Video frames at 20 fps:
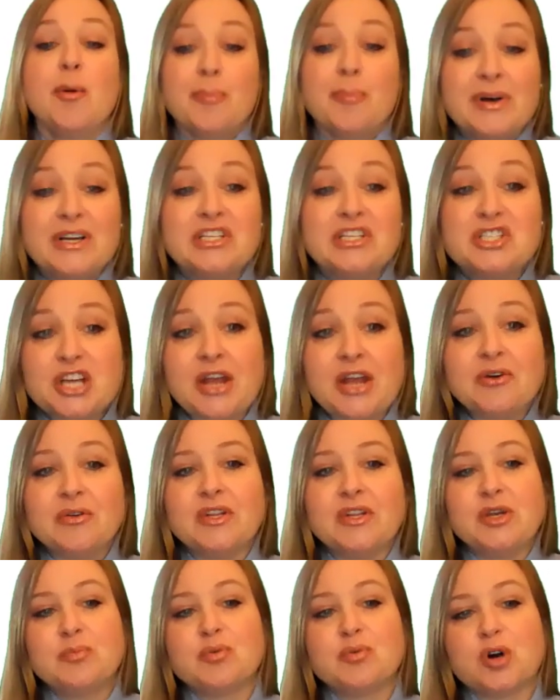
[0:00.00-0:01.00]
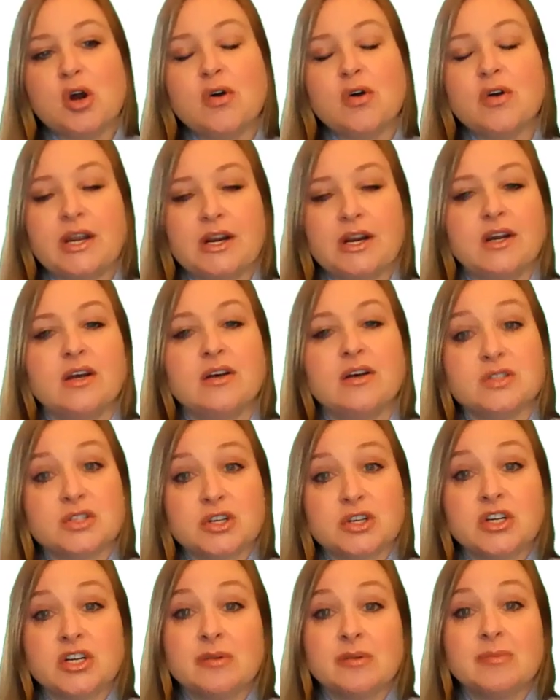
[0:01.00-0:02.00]
But generally, prokaryotes
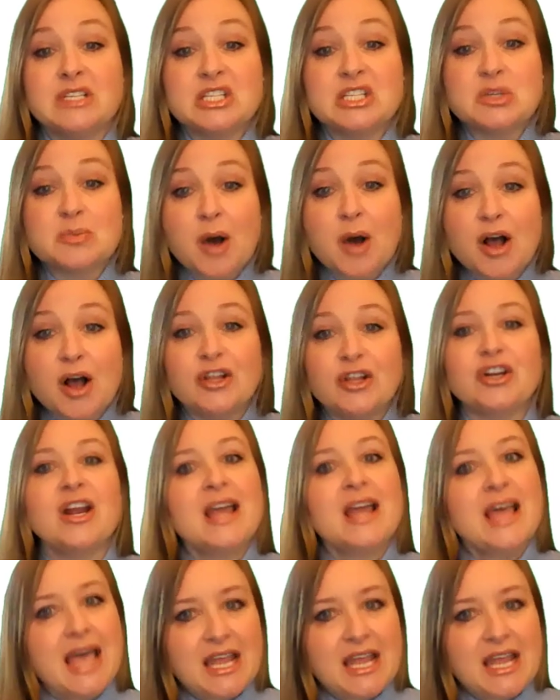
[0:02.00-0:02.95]
are going to be smaller